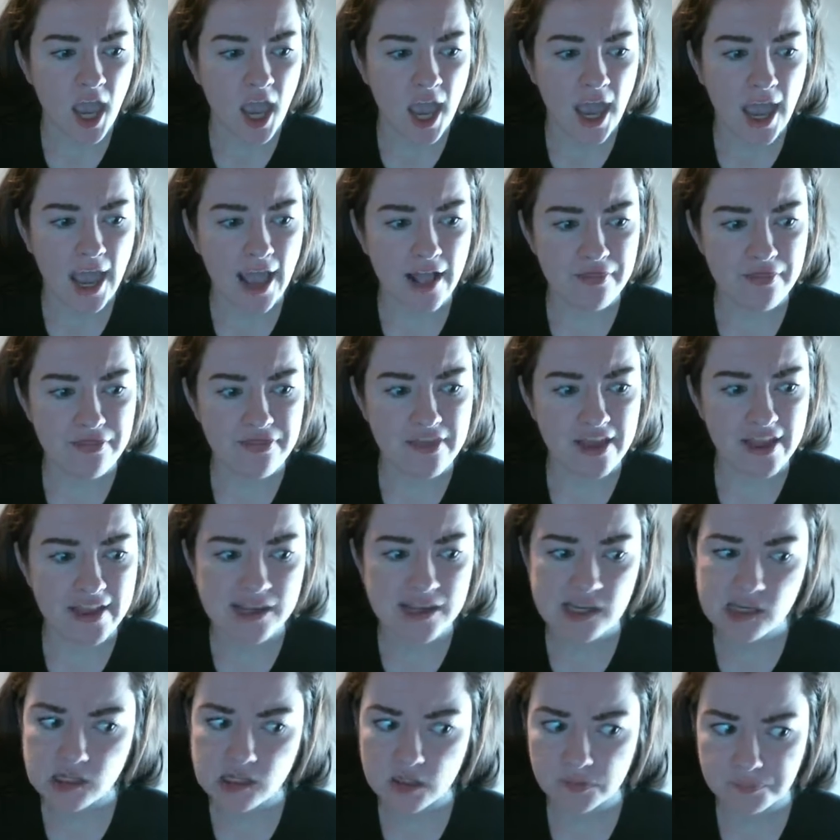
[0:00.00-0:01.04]
And
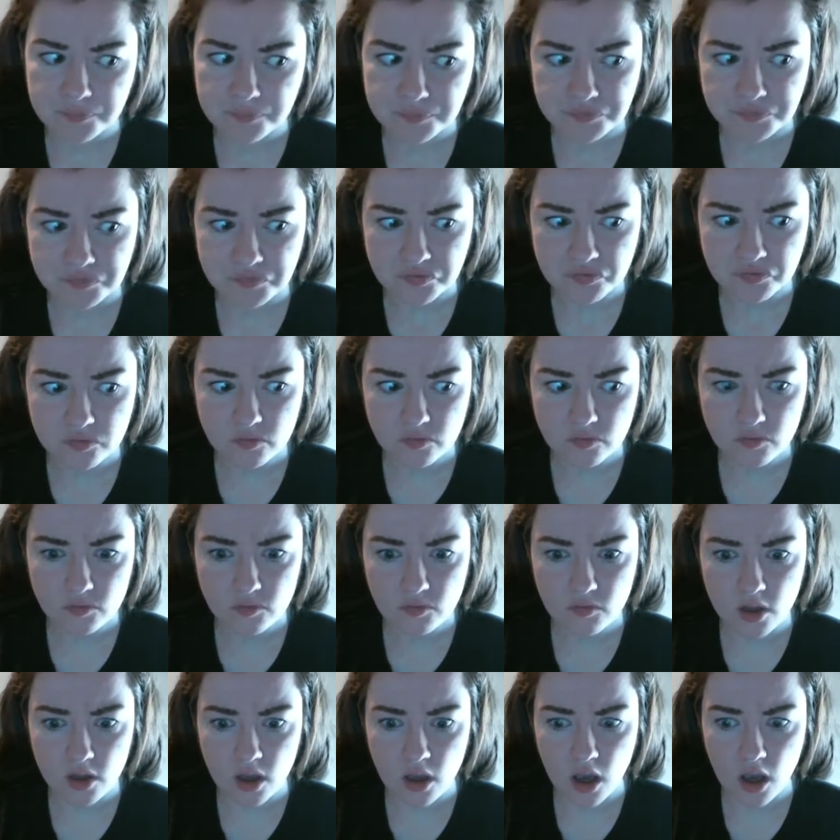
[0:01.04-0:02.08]
then,
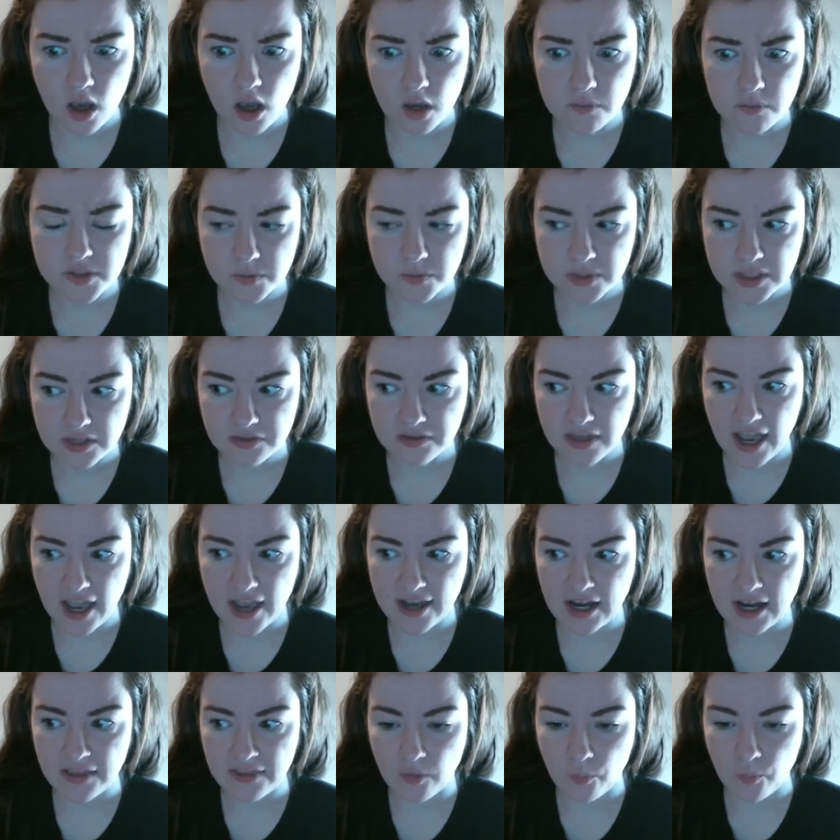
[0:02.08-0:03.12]
um, so we did that.
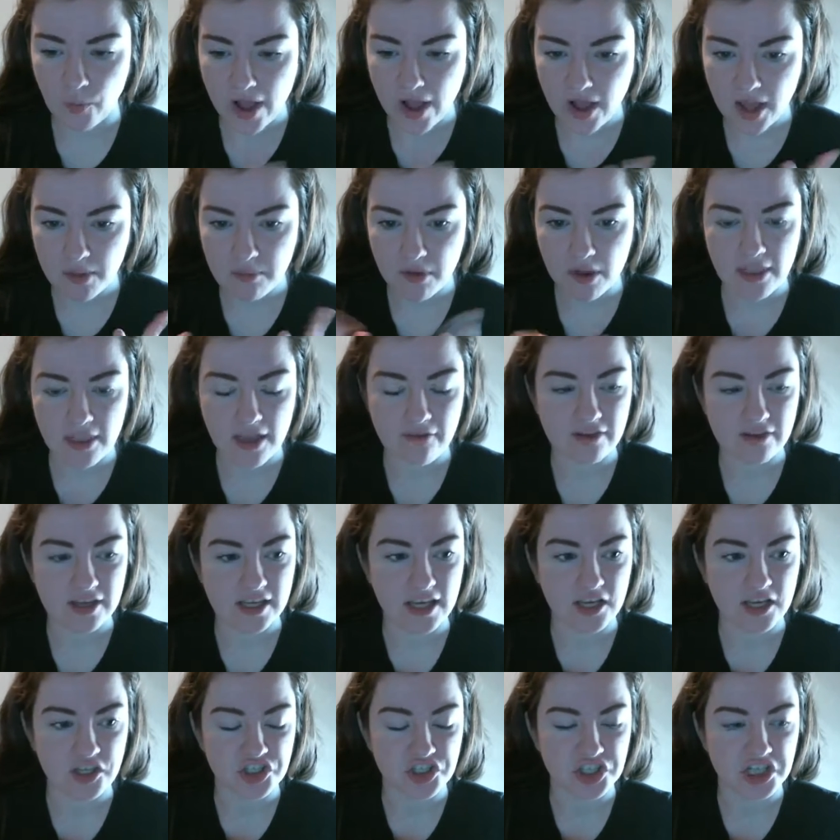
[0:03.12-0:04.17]
And then while I'm on that
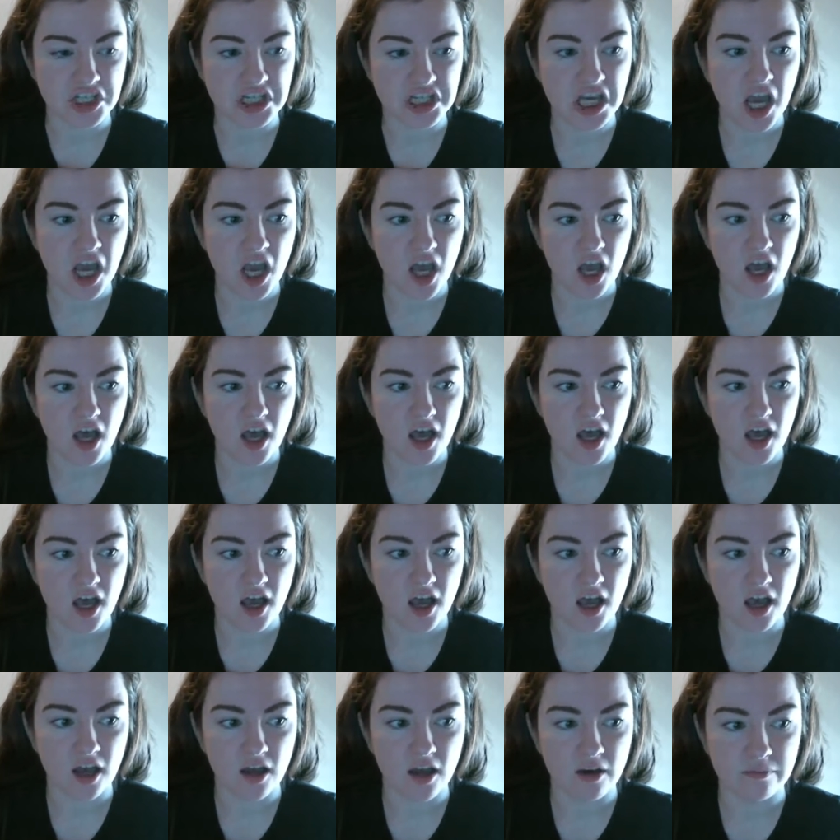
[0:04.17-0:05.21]
vacation,
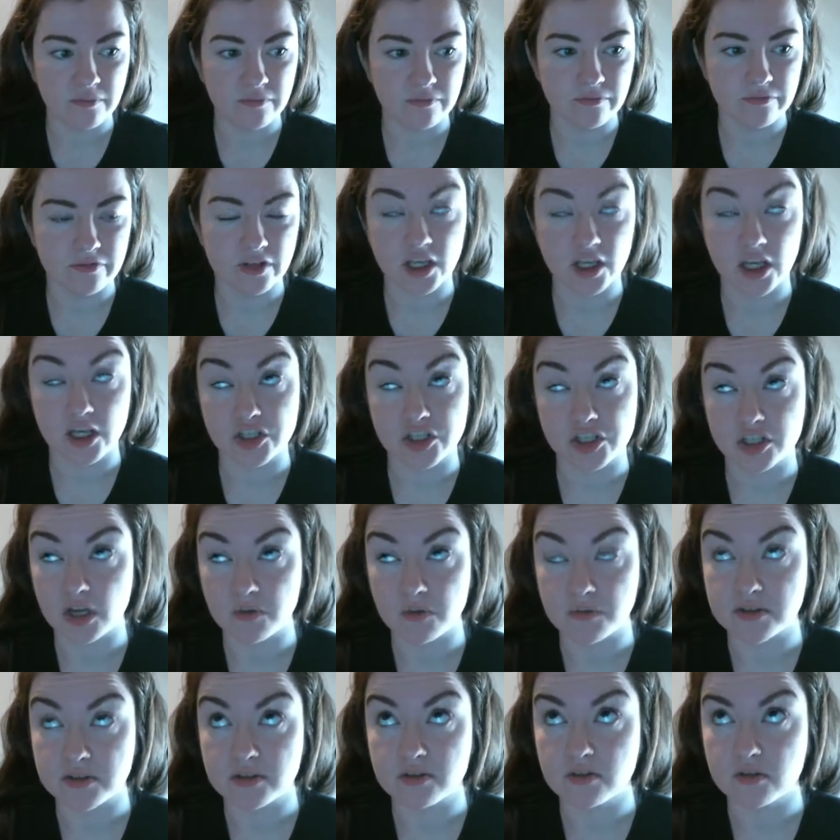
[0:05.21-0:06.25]
um, vacation, I
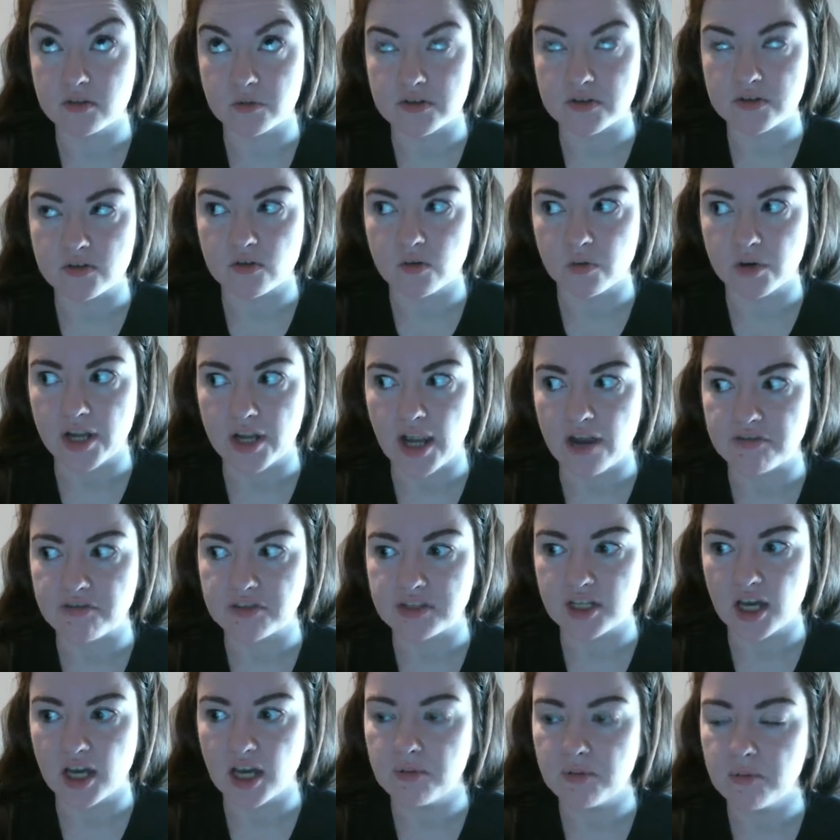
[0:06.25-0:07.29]
was doing schoolwork half the
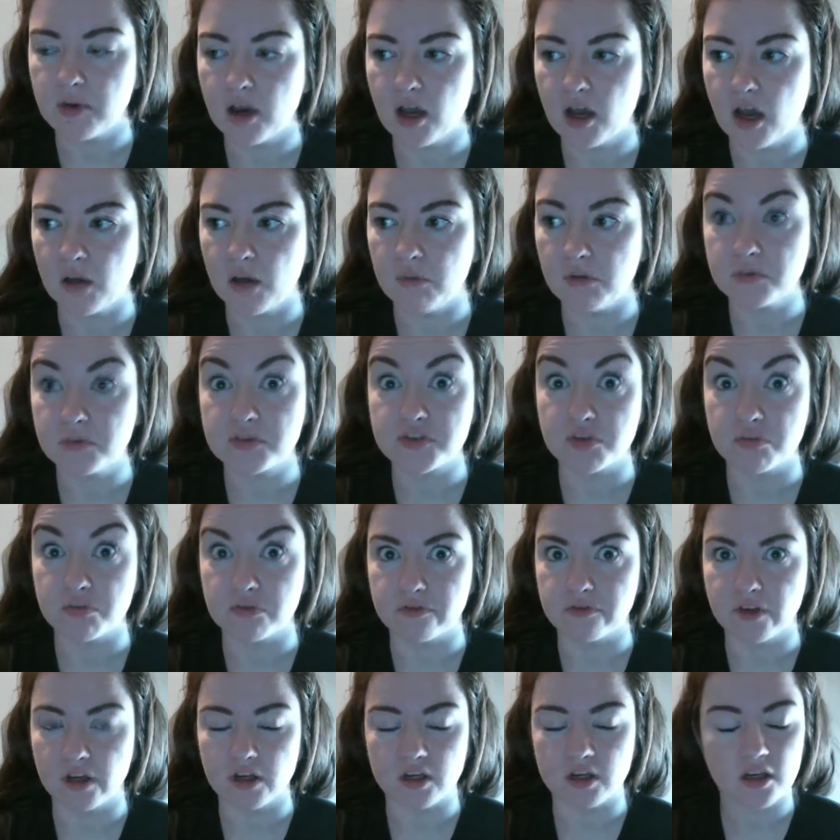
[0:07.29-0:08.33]
time. Um, it was super
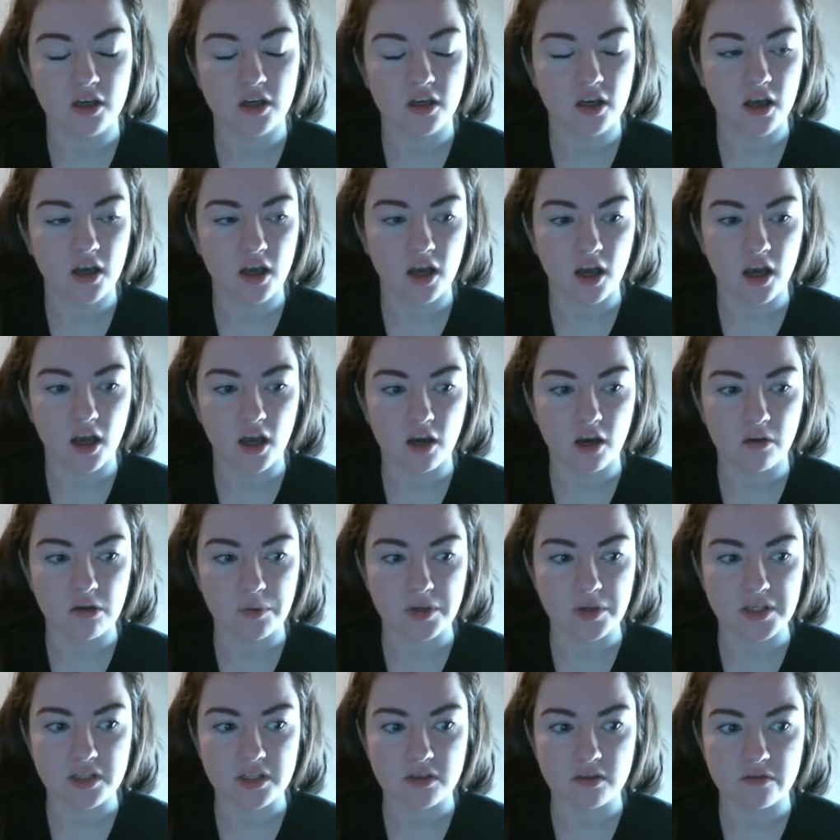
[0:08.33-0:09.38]
fun. Uh, we
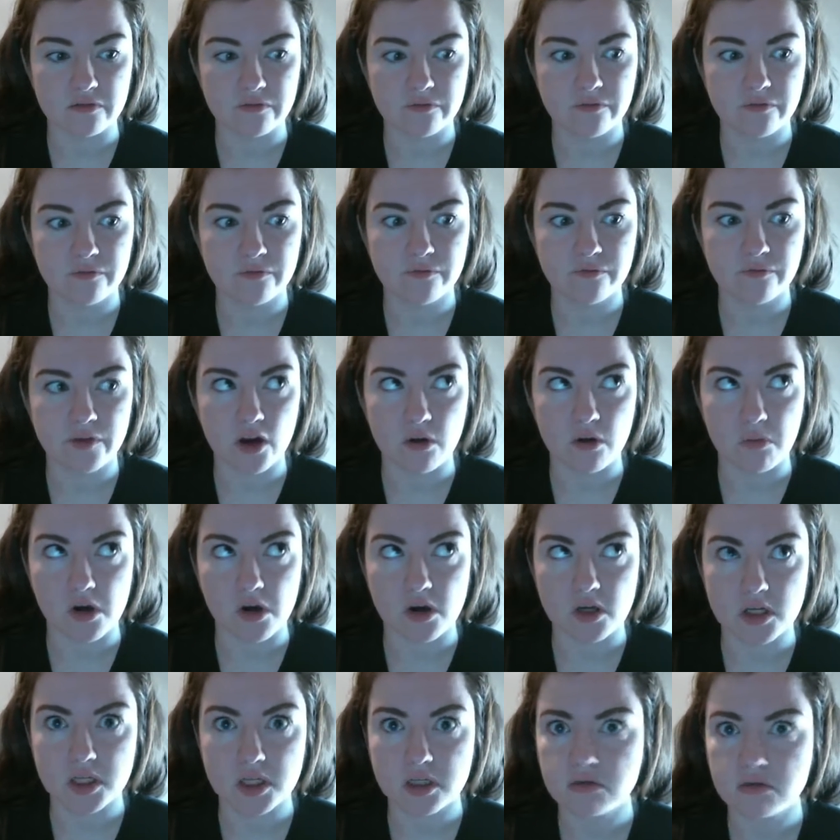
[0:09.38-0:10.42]
went to
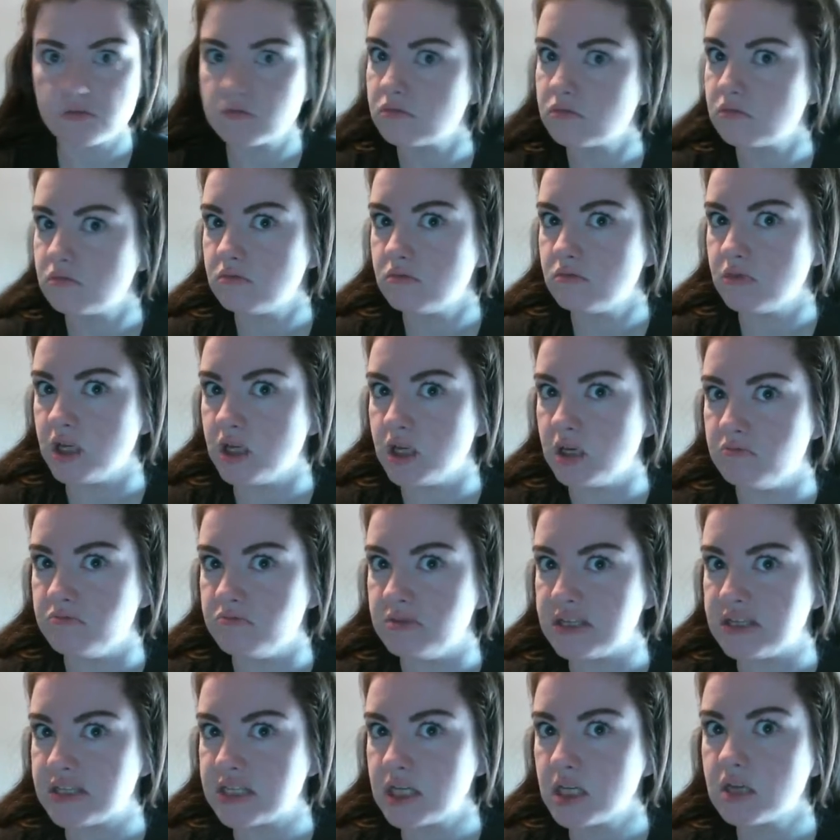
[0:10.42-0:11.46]
Fairmont in
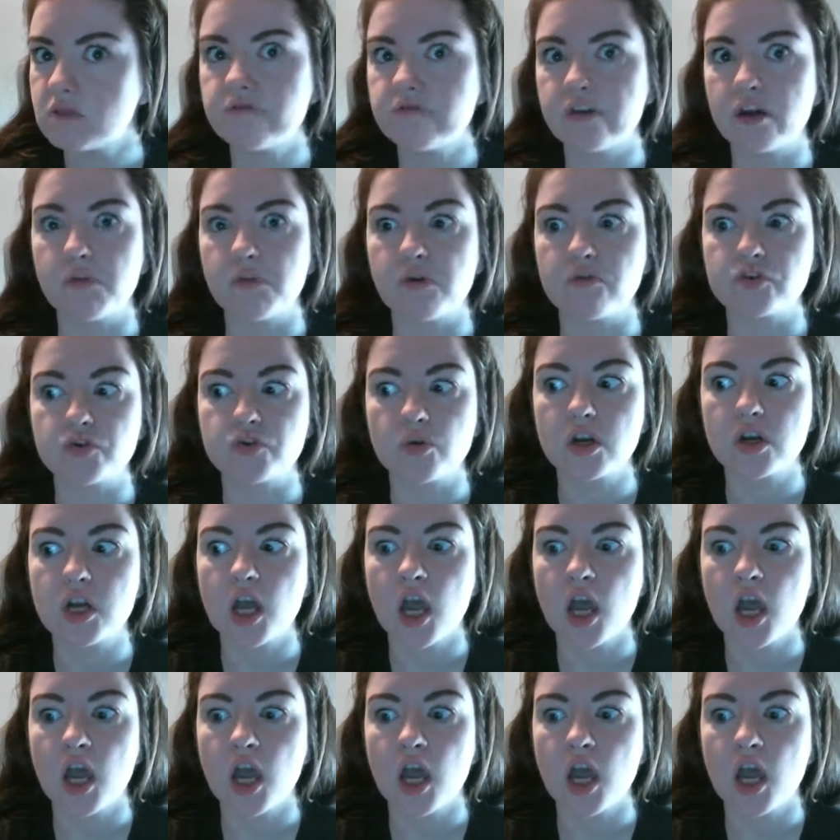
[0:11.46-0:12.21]
BC, Fairmont Resort